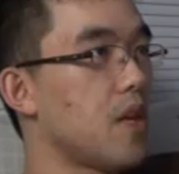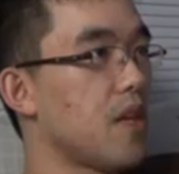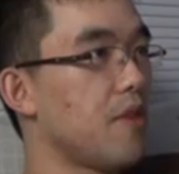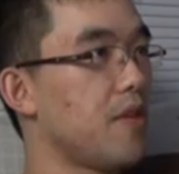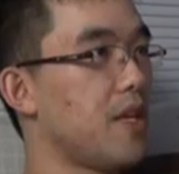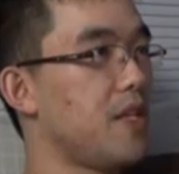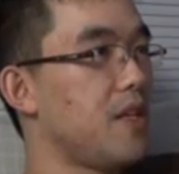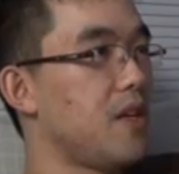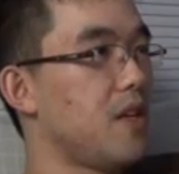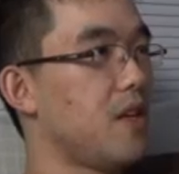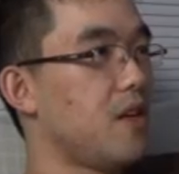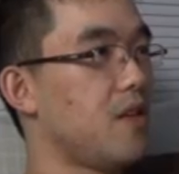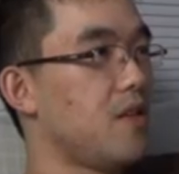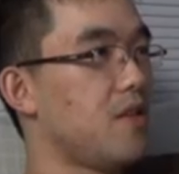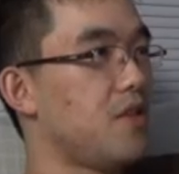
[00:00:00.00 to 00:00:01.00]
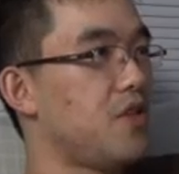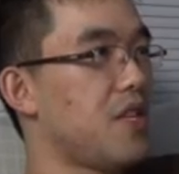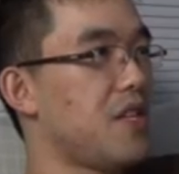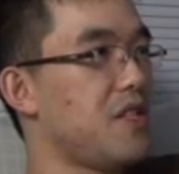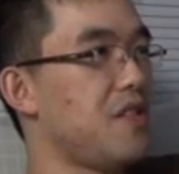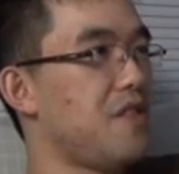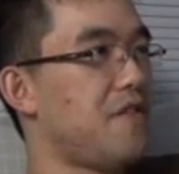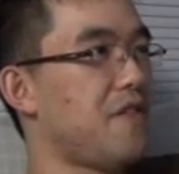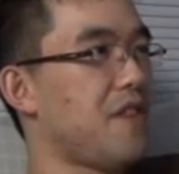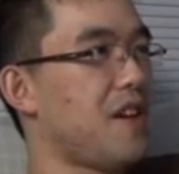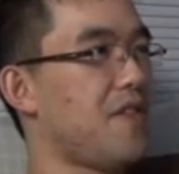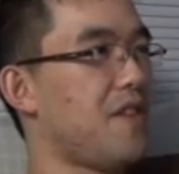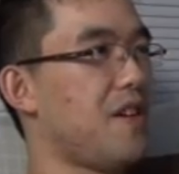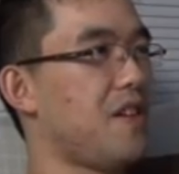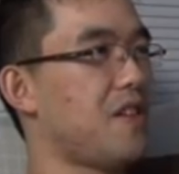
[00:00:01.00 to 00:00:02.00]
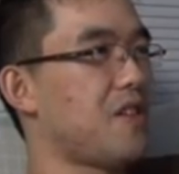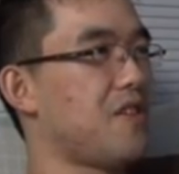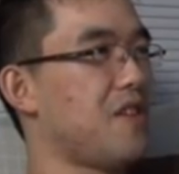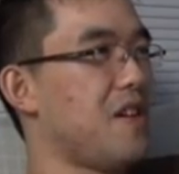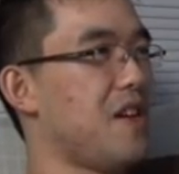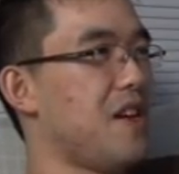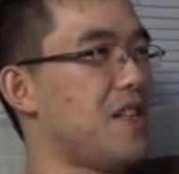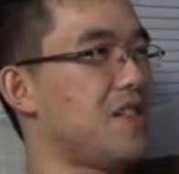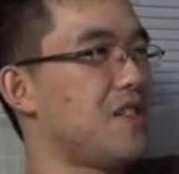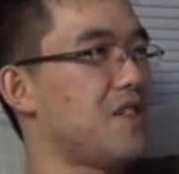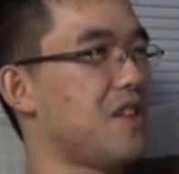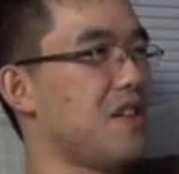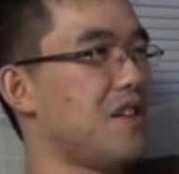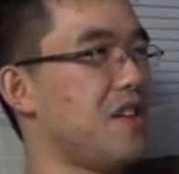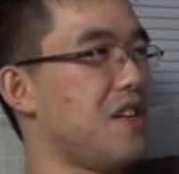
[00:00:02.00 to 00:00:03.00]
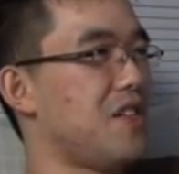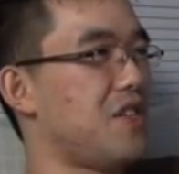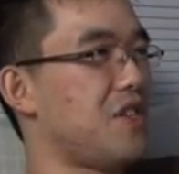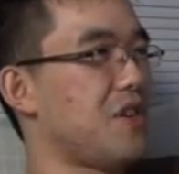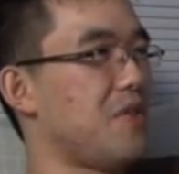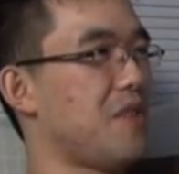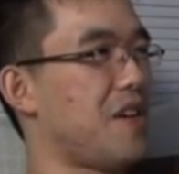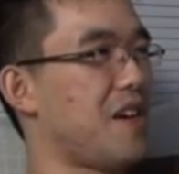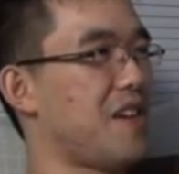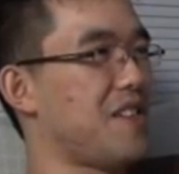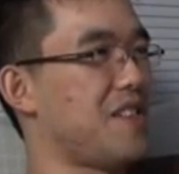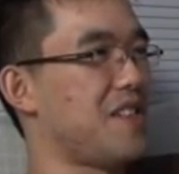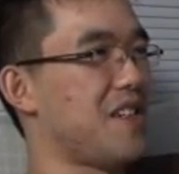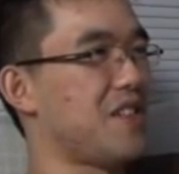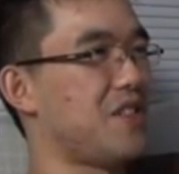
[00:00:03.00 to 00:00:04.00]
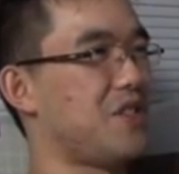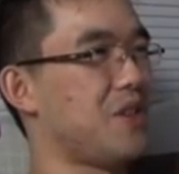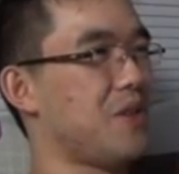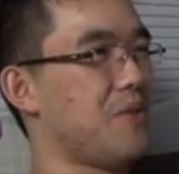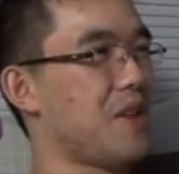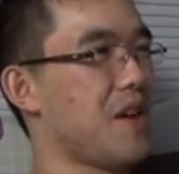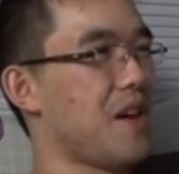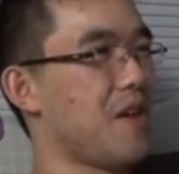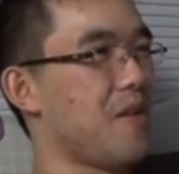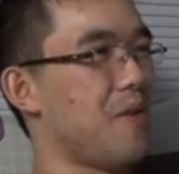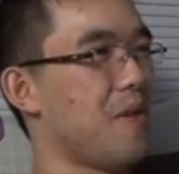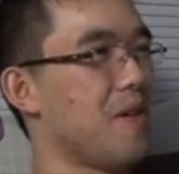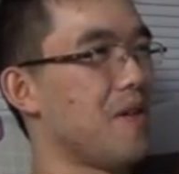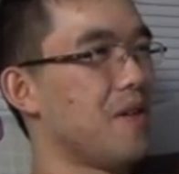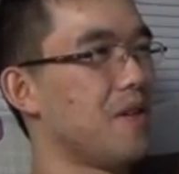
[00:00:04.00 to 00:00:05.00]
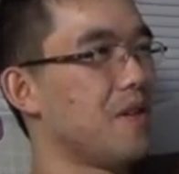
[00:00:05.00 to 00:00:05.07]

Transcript: By the way, uh, JC583, it's Sunday Showcase, not Showdown.